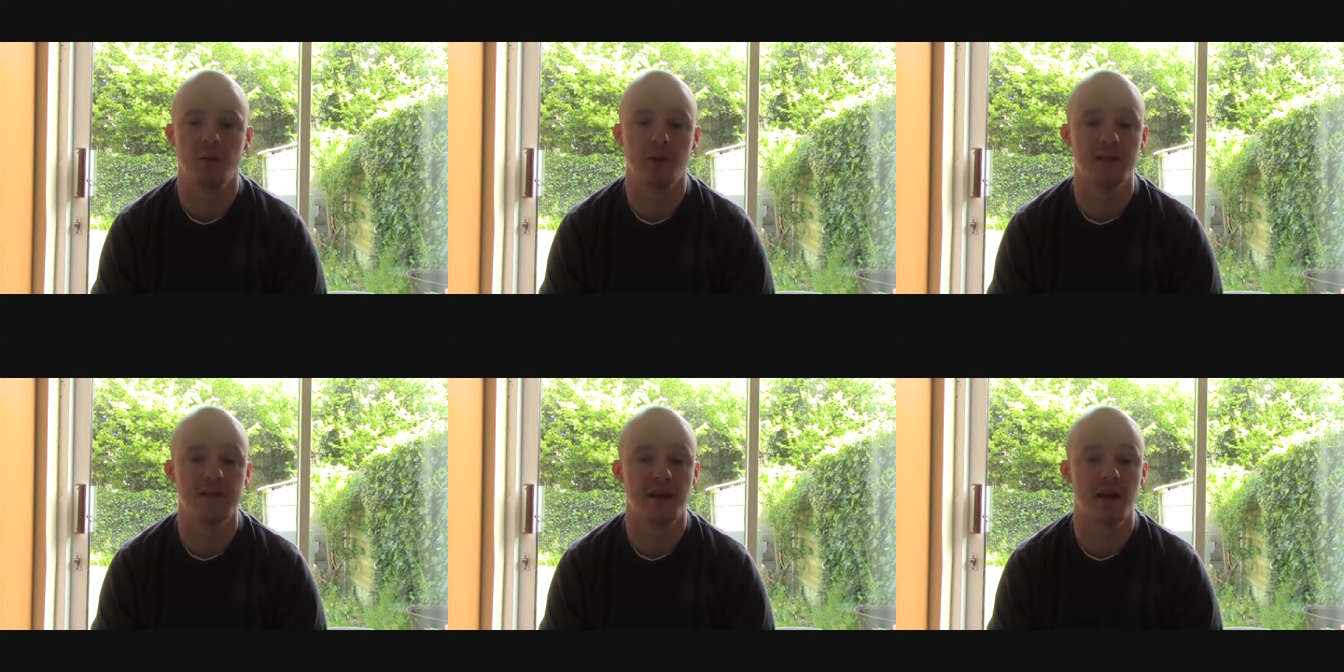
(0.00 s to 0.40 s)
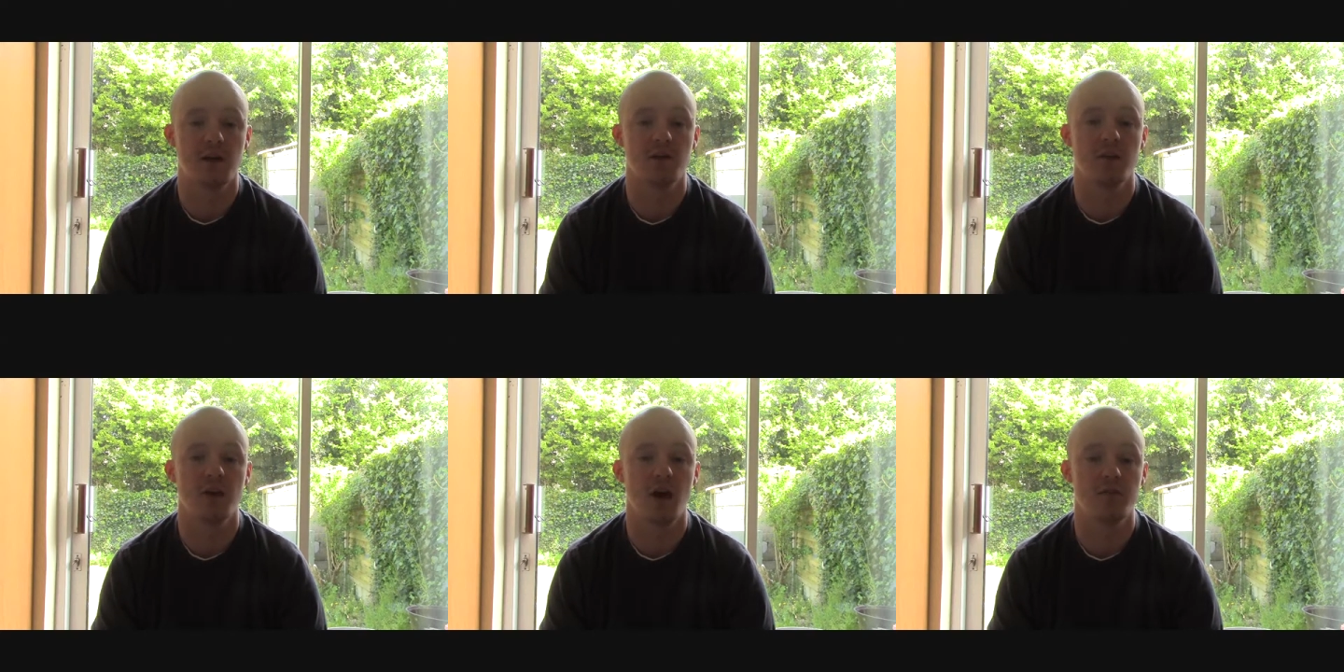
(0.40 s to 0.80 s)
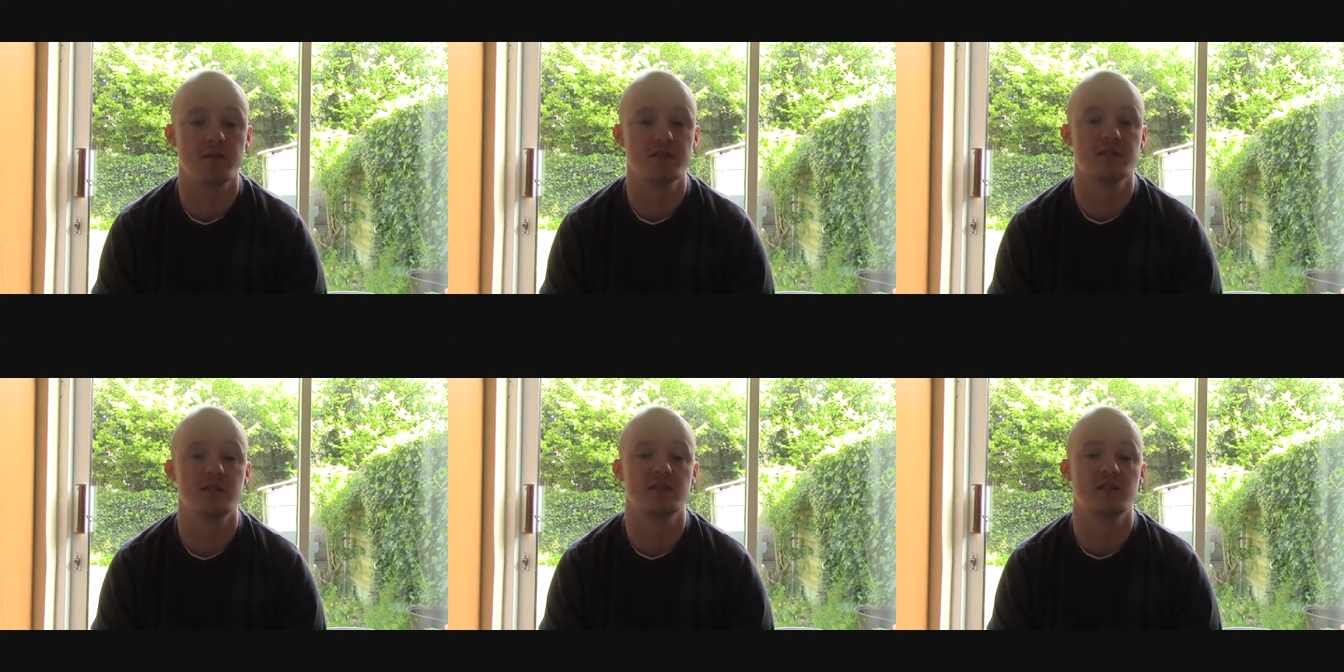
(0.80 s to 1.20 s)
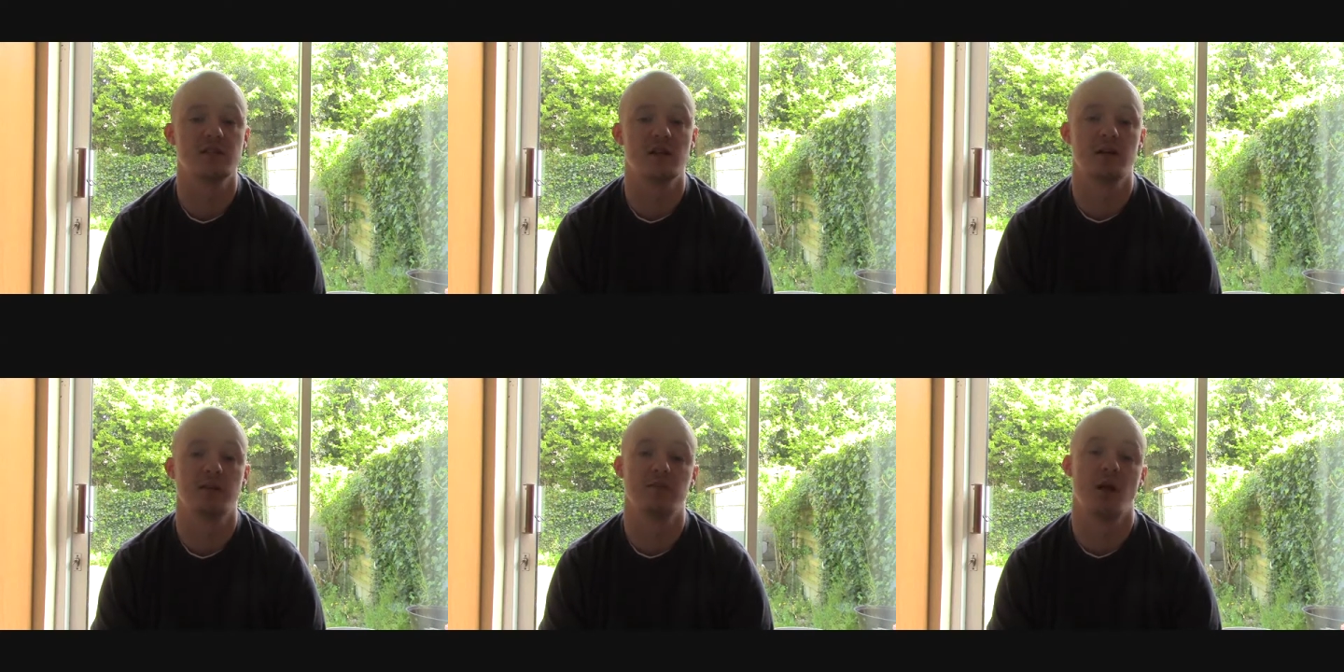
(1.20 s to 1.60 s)
We need to get out of the offices
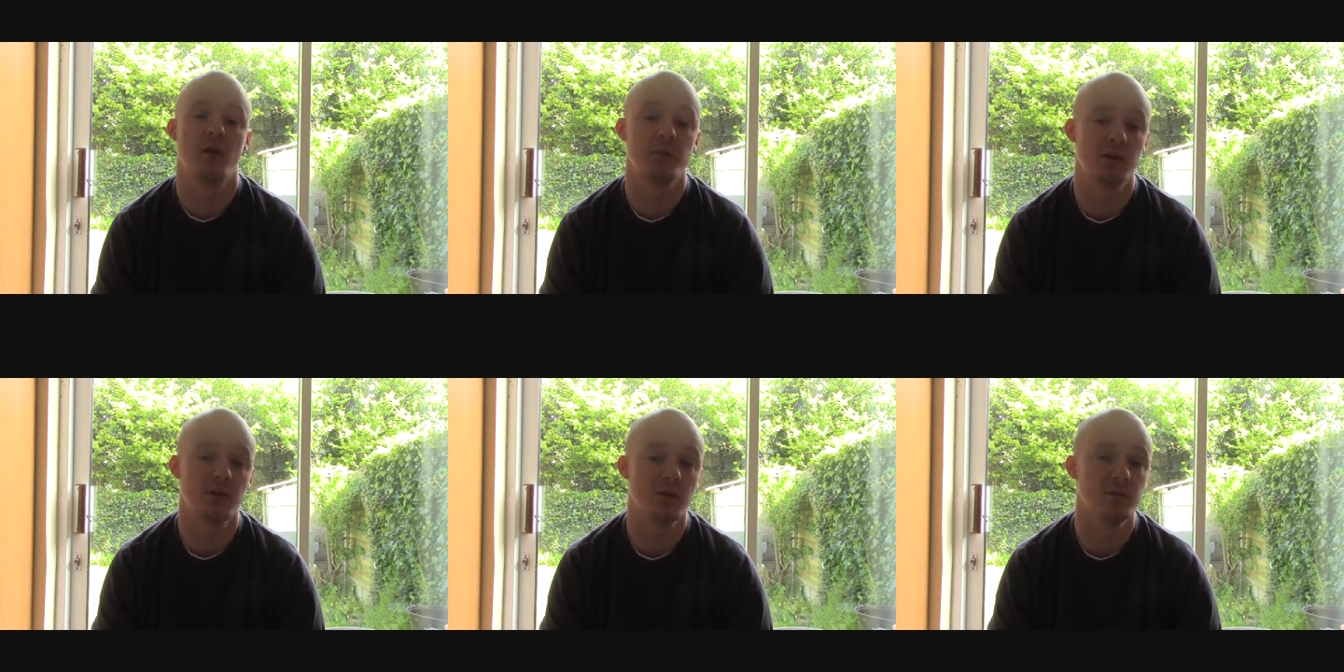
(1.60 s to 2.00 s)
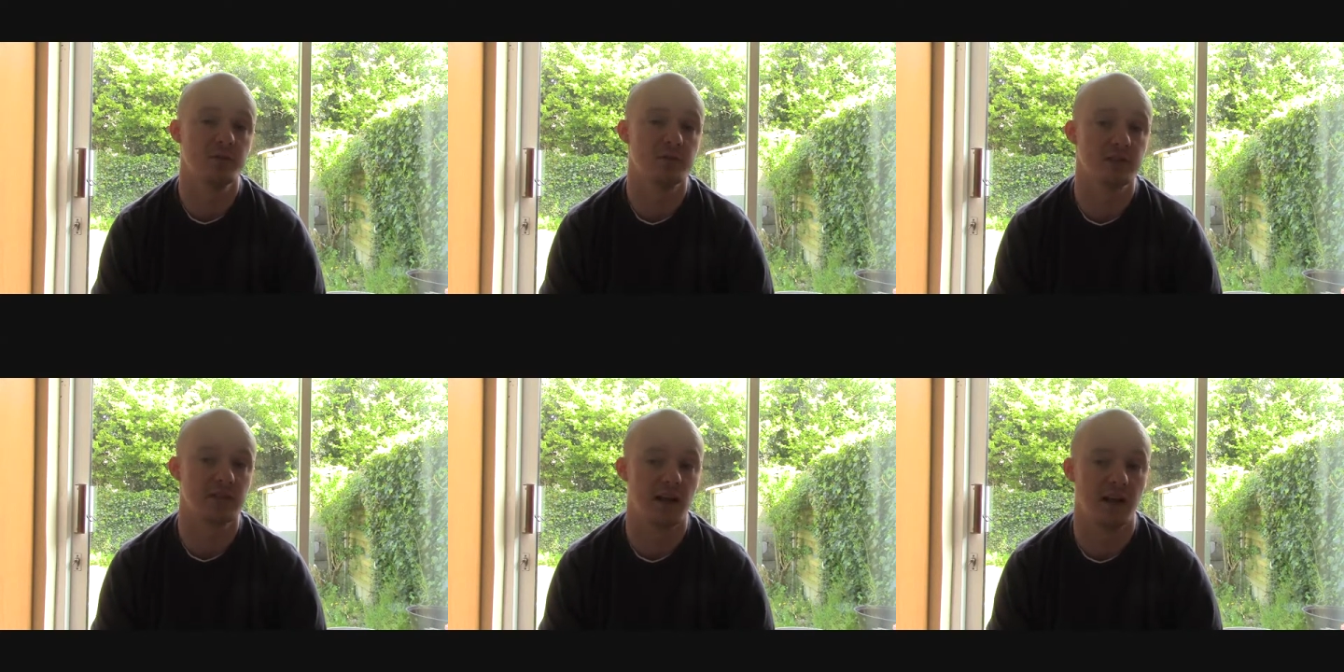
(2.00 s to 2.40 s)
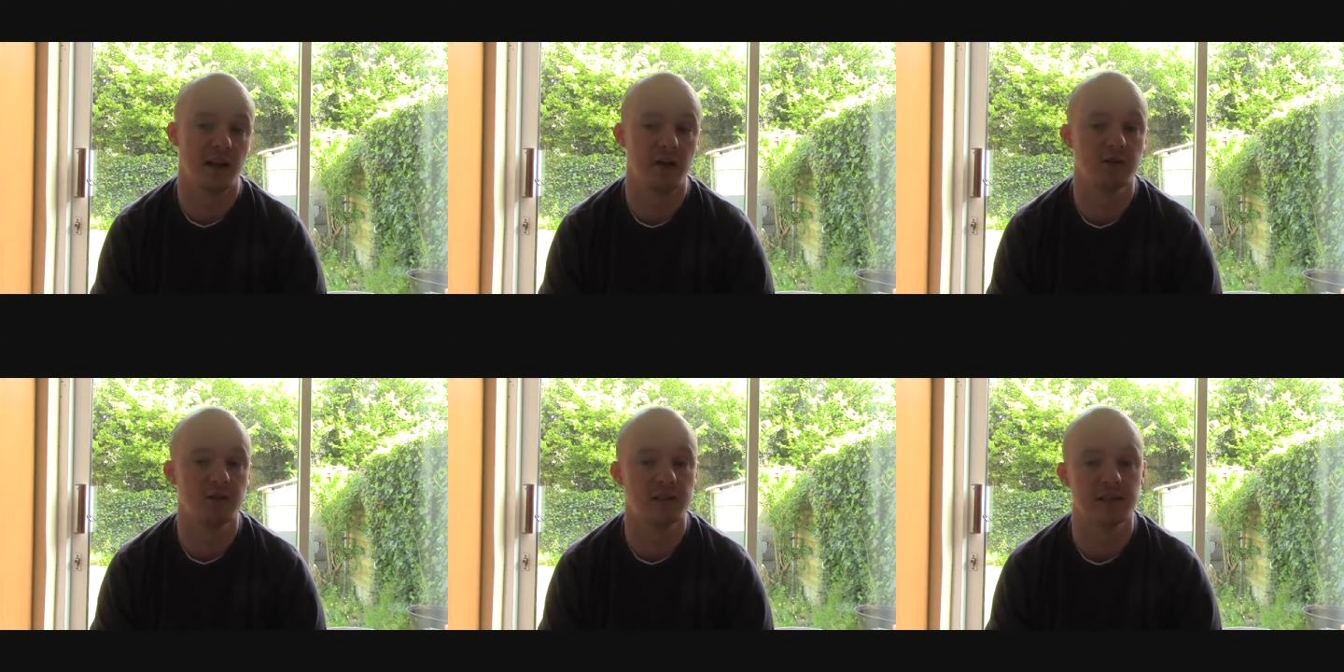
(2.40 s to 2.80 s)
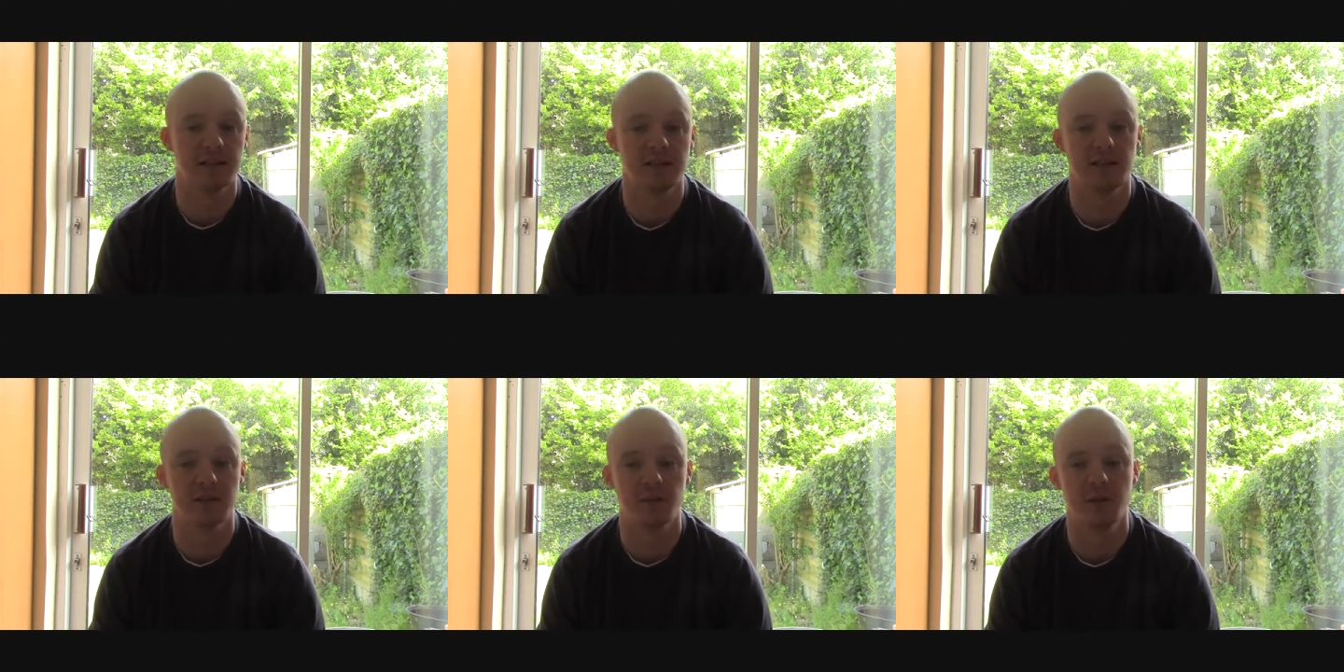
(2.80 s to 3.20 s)
of lobby groups and out into
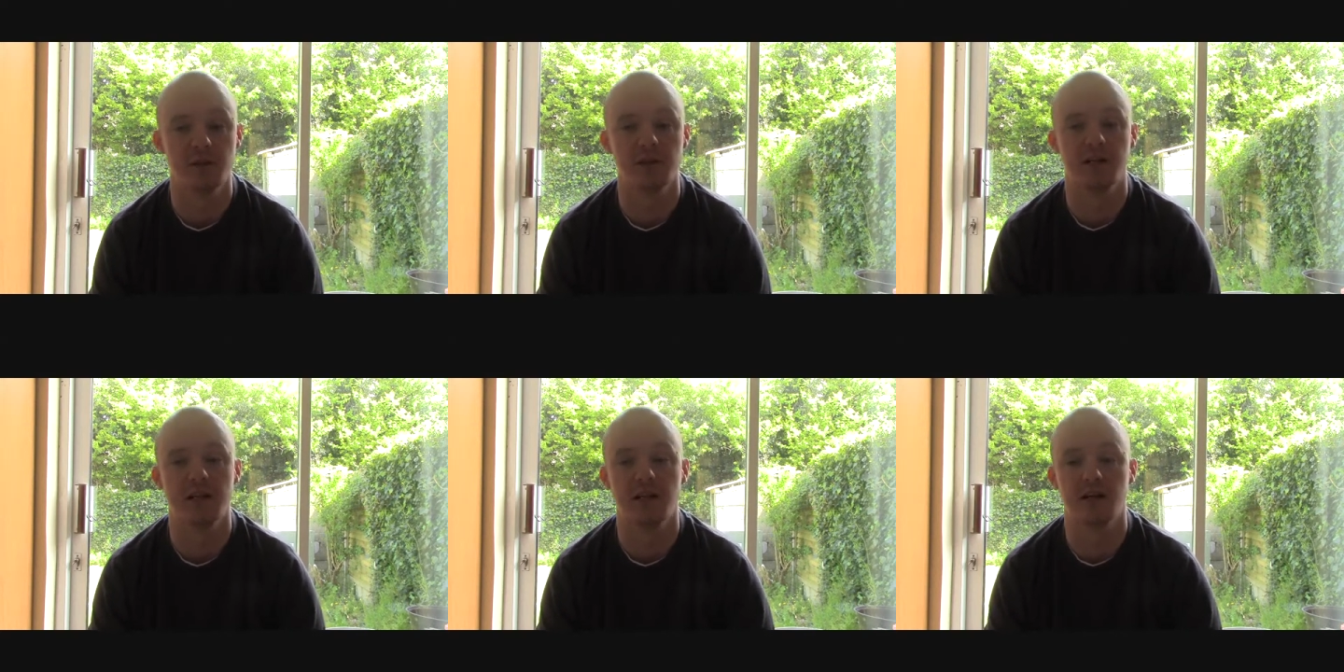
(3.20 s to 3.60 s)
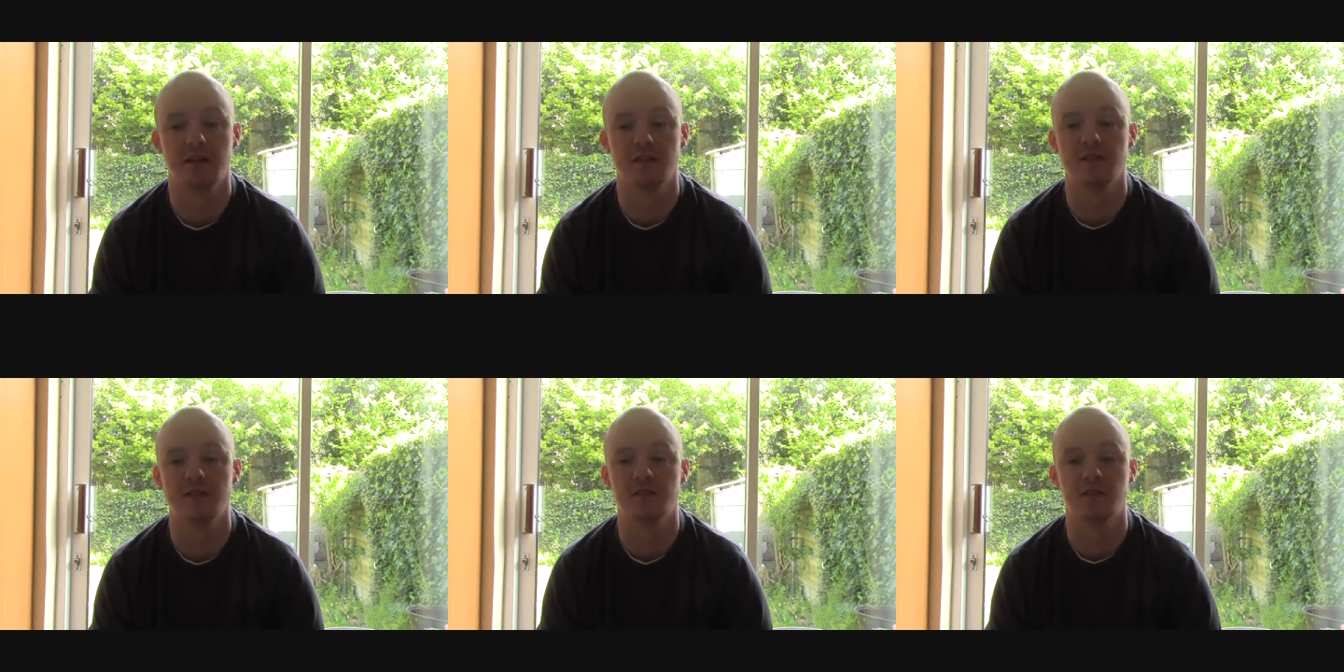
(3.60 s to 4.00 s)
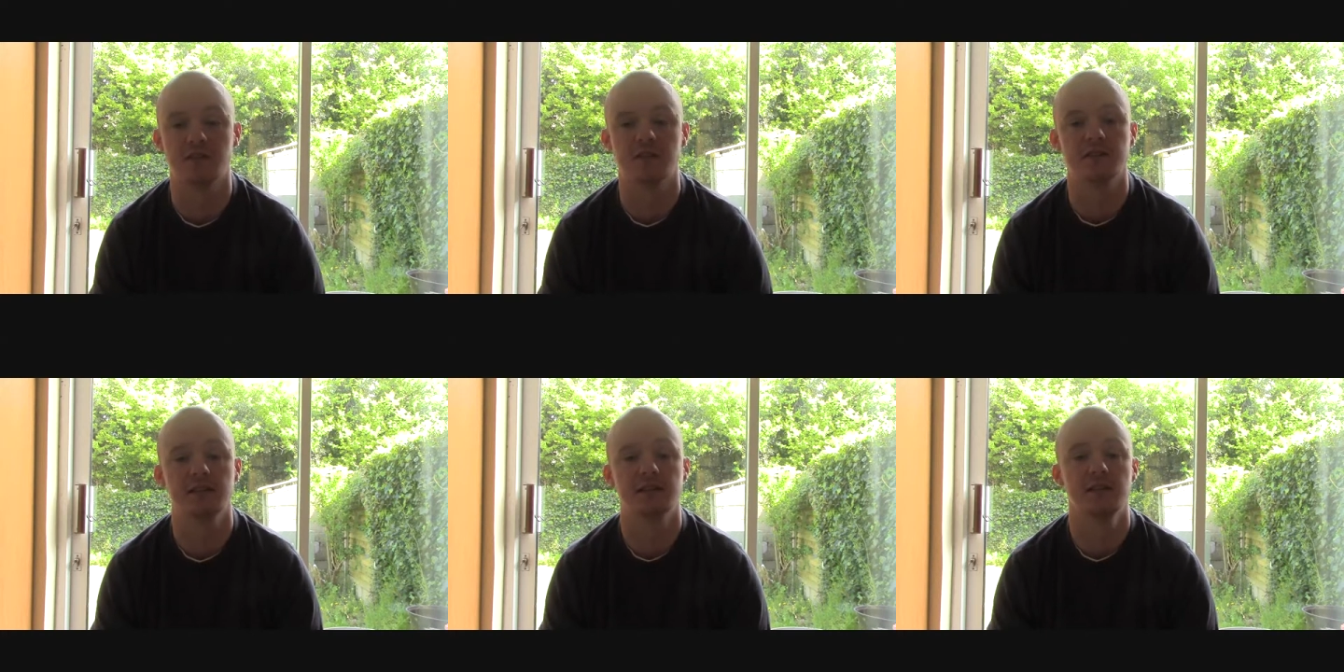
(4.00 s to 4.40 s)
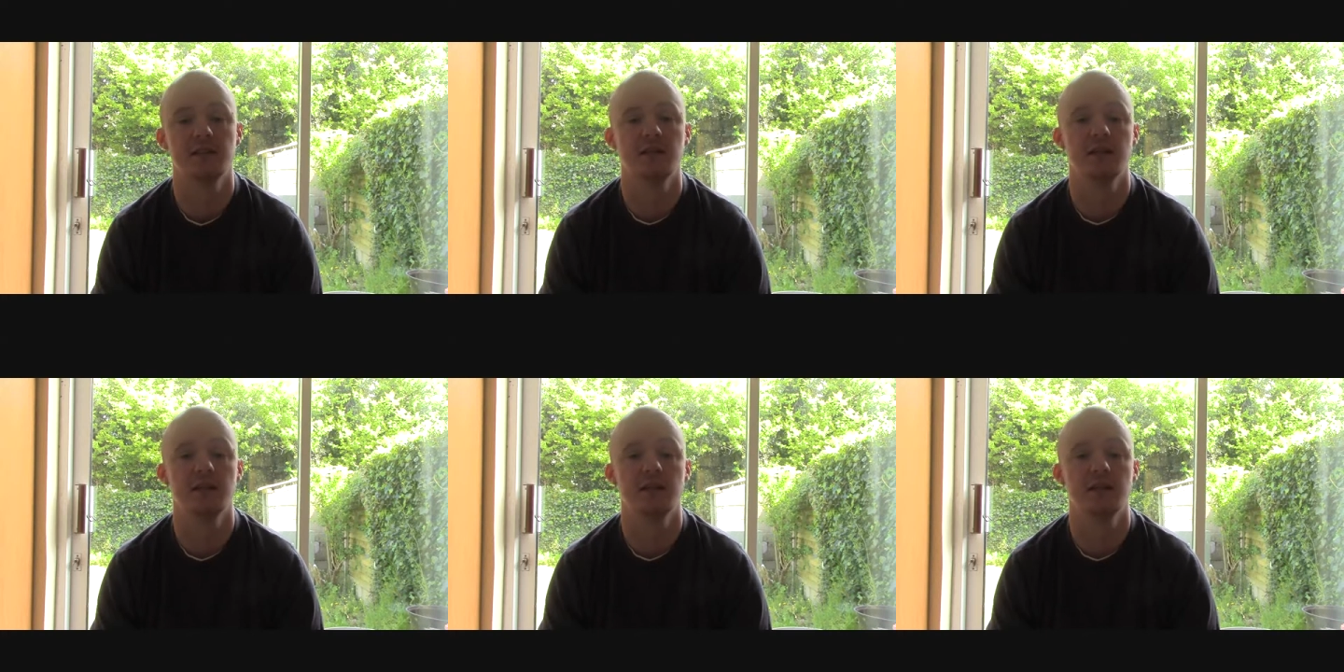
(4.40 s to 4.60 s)
the community and onto the streets.